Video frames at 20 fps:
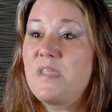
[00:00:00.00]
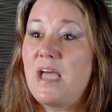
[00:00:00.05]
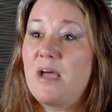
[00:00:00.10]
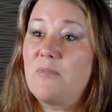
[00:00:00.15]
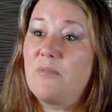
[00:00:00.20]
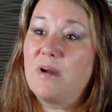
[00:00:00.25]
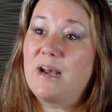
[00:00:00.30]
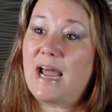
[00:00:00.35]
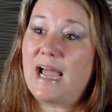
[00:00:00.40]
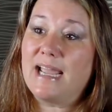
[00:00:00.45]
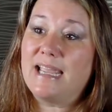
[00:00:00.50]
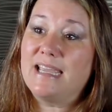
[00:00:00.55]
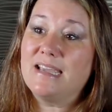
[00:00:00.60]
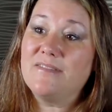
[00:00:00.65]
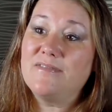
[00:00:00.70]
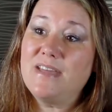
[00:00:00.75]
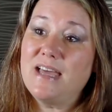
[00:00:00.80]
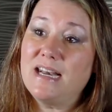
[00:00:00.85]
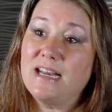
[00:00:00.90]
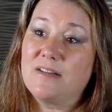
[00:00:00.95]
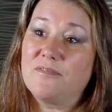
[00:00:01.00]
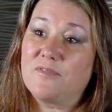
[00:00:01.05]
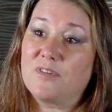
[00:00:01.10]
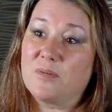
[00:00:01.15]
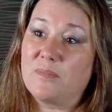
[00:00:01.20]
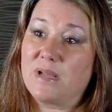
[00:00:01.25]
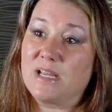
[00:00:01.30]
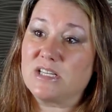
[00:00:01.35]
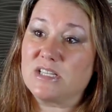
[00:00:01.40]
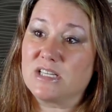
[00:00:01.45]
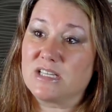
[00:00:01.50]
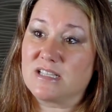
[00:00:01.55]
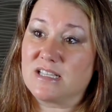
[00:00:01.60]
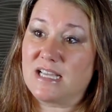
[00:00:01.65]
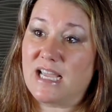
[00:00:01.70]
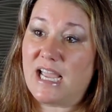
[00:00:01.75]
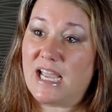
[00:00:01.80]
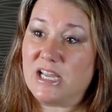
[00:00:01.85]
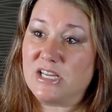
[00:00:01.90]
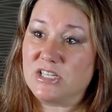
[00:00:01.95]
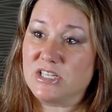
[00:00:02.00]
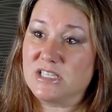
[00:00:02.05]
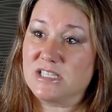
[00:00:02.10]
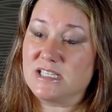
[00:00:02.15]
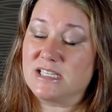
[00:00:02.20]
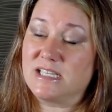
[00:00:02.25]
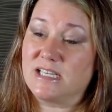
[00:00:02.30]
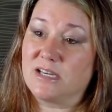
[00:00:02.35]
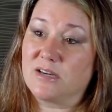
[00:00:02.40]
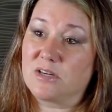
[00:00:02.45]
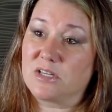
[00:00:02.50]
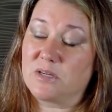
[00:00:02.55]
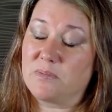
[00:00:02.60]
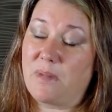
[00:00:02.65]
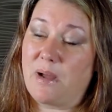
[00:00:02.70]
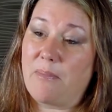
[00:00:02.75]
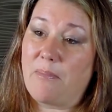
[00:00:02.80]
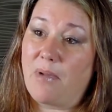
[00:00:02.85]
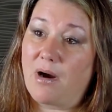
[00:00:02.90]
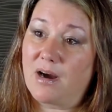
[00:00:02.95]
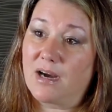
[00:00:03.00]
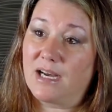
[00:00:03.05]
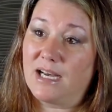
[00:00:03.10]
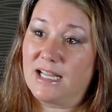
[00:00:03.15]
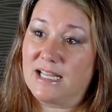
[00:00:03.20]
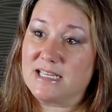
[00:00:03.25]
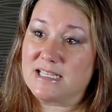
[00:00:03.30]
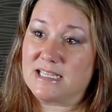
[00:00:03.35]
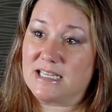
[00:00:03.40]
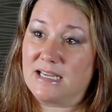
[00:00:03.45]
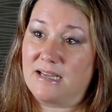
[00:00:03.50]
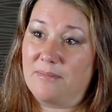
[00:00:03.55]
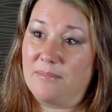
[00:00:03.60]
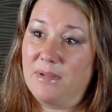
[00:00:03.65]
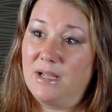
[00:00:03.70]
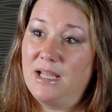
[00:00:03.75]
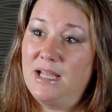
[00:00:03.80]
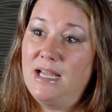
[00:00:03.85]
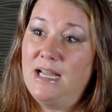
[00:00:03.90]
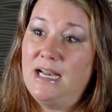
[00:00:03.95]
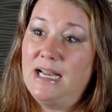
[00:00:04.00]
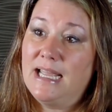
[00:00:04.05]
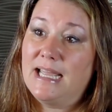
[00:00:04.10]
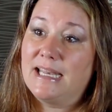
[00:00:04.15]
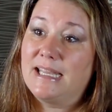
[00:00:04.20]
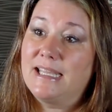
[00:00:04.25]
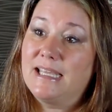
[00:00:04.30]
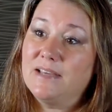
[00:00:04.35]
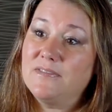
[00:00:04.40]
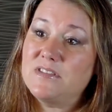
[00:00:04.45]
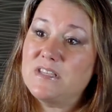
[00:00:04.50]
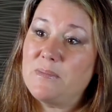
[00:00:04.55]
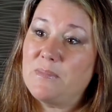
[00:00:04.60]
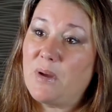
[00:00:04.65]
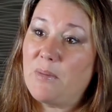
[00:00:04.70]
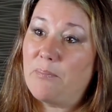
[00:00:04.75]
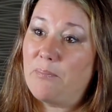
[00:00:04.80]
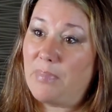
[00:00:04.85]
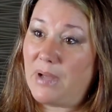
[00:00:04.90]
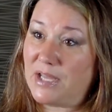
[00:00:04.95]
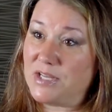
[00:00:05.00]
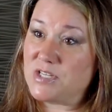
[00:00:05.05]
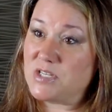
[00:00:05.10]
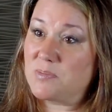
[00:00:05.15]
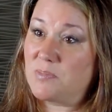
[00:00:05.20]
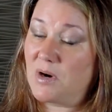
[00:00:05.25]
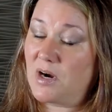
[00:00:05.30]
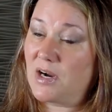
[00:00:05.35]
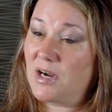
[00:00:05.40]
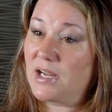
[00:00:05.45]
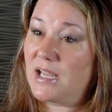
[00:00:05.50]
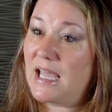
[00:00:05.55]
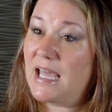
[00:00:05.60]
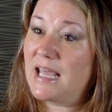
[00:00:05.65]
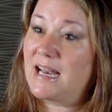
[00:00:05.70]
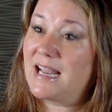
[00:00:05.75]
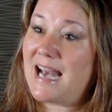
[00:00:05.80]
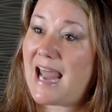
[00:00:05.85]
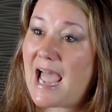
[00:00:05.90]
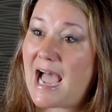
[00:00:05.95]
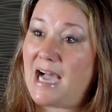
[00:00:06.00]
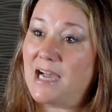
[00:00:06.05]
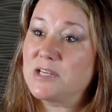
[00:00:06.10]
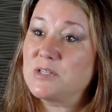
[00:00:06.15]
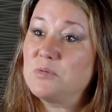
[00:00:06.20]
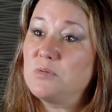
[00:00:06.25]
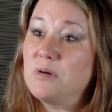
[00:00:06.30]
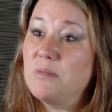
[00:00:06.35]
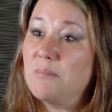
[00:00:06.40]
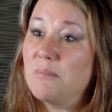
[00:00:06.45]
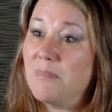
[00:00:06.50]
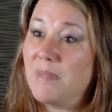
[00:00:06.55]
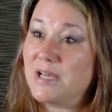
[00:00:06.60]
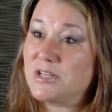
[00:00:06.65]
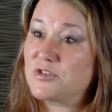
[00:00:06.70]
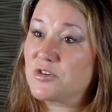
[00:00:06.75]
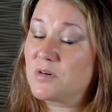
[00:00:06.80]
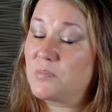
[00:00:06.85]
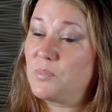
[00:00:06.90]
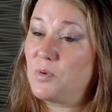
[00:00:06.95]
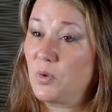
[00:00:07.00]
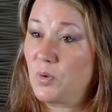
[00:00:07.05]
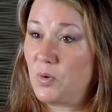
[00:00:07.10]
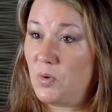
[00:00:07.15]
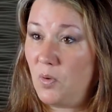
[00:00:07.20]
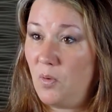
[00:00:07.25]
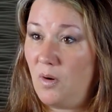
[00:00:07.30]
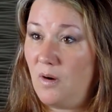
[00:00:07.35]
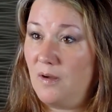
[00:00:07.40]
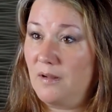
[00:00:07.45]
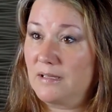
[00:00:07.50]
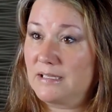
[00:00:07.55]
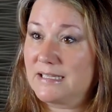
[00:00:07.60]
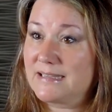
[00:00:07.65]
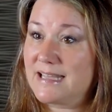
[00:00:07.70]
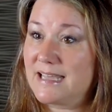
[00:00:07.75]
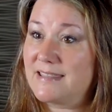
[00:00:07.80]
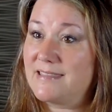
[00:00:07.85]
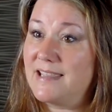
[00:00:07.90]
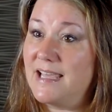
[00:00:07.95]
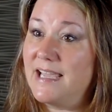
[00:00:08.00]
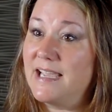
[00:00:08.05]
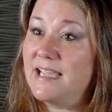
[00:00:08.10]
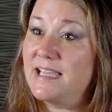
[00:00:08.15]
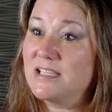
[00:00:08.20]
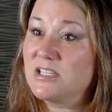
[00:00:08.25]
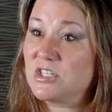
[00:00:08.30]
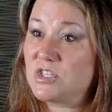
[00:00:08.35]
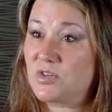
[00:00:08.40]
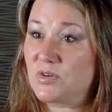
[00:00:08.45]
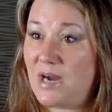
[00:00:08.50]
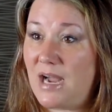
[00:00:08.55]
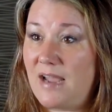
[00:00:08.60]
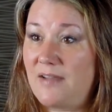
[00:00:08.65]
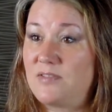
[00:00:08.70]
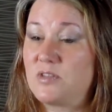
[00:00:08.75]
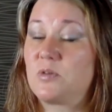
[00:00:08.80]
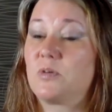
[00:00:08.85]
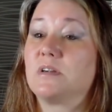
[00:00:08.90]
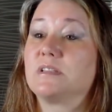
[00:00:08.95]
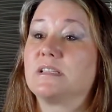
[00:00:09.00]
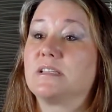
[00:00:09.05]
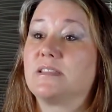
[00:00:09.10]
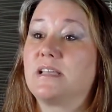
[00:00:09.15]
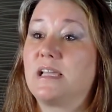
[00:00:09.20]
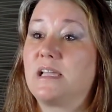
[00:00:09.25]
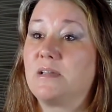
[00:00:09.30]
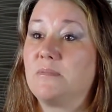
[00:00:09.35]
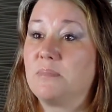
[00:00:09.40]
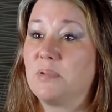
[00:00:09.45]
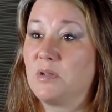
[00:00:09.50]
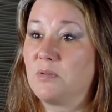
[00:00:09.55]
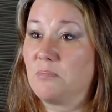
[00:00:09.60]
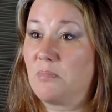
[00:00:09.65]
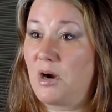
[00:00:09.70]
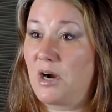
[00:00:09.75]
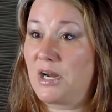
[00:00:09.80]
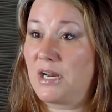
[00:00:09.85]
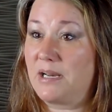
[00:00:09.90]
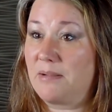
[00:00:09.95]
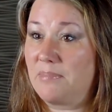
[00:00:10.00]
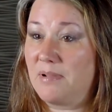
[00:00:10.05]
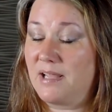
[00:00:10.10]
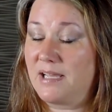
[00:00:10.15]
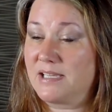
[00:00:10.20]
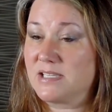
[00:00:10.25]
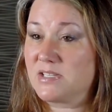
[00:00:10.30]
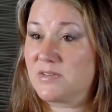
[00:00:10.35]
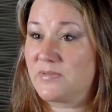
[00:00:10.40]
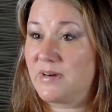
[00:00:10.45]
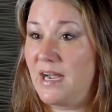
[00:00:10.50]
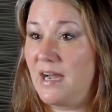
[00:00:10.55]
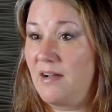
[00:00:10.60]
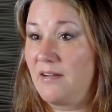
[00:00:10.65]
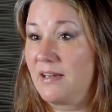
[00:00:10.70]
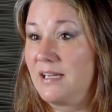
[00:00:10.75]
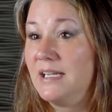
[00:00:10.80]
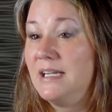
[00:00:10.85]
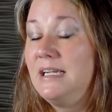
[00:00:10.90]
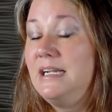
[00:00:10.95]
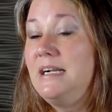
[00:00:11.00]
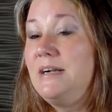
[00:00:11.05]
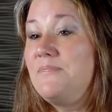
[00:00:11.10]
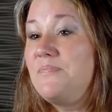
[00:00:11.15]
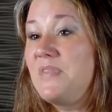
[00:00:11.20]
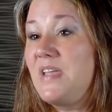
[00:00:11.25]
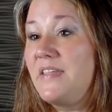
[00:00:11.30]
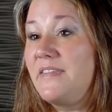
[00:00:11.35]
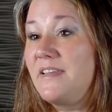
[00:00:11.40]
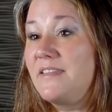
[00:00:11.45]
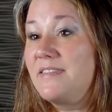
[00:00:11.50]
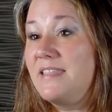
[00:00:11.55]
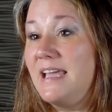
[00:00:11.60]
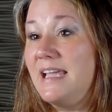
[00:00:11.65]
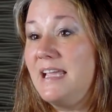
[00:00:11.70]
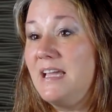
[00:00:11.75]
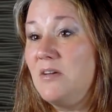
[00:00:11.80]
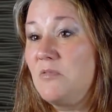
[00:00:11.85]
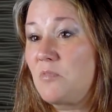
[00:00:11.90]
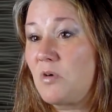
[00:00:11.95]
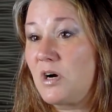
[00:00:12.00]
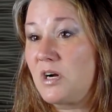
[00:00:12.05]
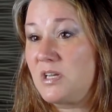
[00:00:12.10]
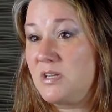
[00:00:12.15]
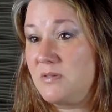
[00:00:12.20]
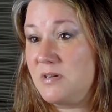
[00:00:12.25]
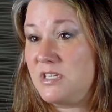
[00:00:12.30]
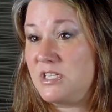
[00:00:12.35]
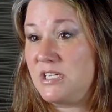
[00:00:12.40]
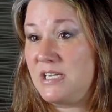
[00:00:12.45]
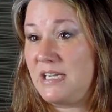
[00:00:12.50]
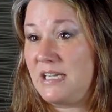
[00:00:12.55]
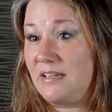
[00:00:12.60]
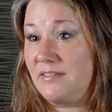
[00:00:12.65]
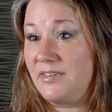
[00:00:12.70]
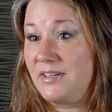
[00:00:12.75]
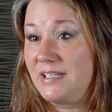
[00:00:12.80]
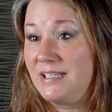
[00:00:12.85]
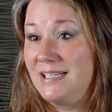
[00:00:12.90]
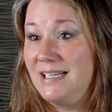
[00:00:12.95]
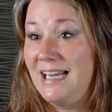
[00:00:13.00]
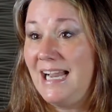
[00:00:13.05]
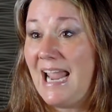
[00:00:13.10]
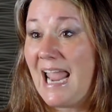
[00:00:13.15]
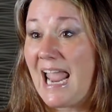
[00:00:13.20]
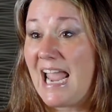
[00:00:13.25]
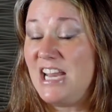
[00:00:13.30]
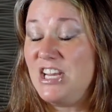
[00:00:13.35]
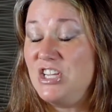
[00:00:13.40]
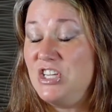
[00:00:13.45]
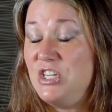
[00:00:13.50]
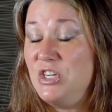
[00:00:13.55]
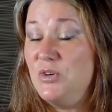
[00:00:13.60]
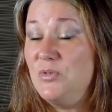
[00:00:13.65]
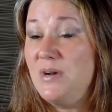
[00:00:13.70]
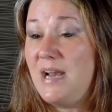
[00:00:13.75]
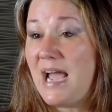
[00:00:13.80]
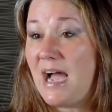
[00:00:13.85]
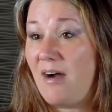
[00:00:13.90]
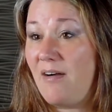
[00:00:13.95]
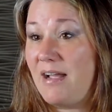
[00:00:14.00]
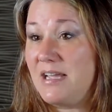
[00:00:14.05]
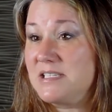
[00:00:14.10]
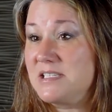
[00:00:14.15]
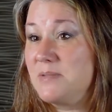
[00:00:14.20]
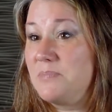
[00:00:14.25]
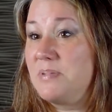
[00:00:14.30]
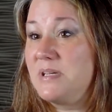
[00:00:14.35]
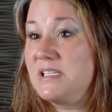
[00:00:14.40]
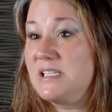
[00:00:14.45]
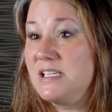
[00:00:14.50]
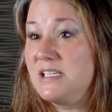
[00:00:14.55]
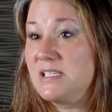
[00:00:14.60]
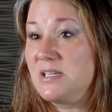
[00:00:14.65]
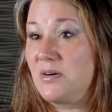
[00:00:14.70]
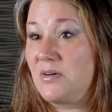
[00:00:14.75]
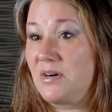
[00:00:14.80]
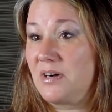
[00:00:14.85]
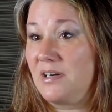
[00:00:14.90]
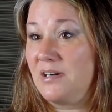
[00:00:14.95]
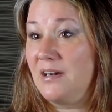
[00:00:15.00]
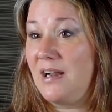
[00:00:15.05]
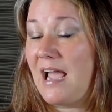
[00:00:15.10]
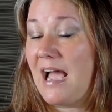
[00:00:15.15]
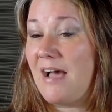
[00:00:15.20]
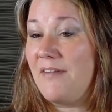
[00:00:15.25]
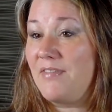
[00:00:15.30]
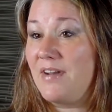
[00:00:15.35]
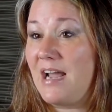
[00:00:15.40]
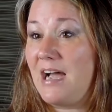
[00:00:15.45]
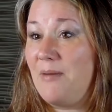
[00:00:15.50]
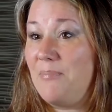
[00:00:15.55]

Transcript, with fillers: And when I give that information to the agency or to my marketing team, it gives them a benchmark and an actual measurable goal that they can strive towards, that they can build marketing plans around, and that they can work to achieve. And you now, as the business owner, have an